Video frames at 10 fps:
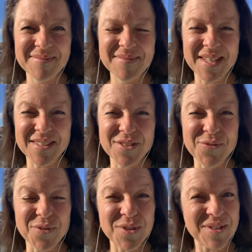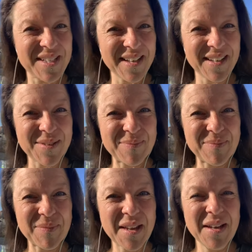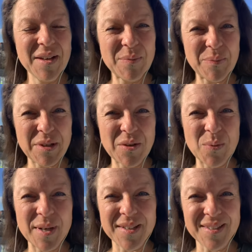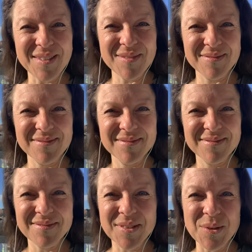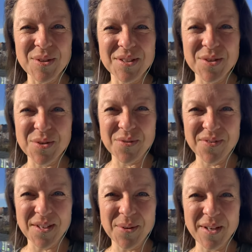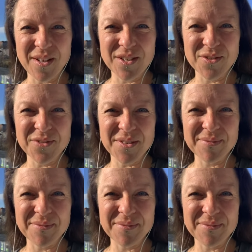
That's it for today. Be well, know that you are very loved.